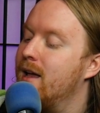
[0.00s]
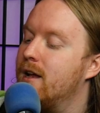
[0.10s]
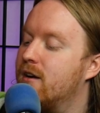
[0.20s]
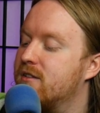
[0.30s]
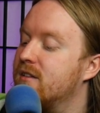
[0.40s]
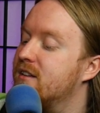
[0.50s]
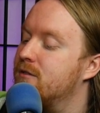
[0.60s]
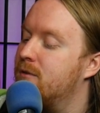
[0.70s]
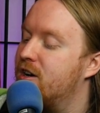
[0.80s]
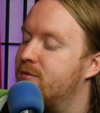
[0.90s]
He also likes
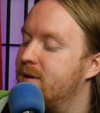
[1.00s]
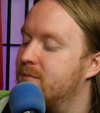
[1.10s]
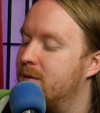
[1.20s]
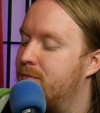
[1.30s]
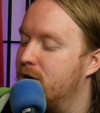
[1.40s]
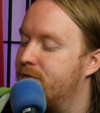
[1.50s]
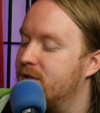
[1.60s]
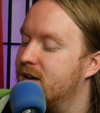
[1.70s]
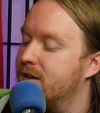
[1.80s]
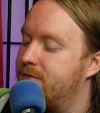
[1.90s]
to watch me and my
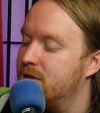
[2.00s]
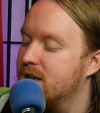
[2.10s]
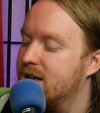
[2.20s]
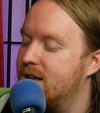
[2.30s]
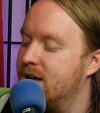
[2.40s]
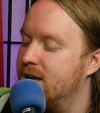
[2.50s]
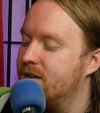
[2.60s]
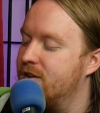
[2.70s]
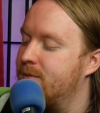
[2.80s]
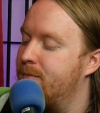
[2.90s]
boyfriend, and I feel like I can't
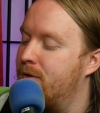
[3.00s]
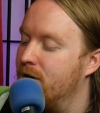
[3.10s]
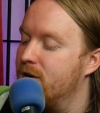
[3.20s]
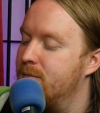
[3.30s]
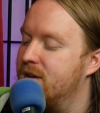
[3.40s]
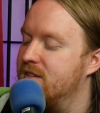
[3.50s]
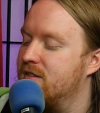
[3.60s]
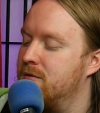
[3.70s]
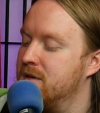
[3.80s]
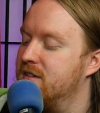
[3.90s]
touch my partner because
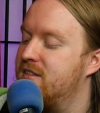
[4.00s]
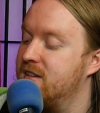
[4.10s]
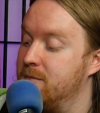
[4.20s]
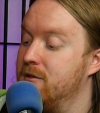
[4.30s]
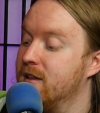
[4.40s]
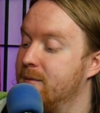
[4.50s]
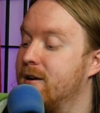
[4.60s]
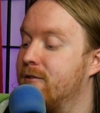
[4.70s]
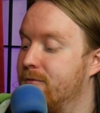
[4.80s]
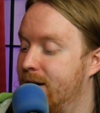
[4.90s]
it's going to stimulate
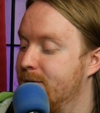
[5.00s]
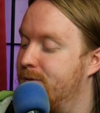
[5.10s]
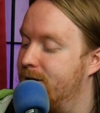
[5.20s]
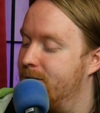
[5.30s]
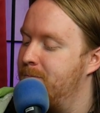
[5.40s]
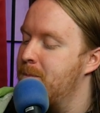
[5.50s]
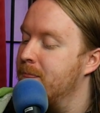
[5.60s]
my grandpa.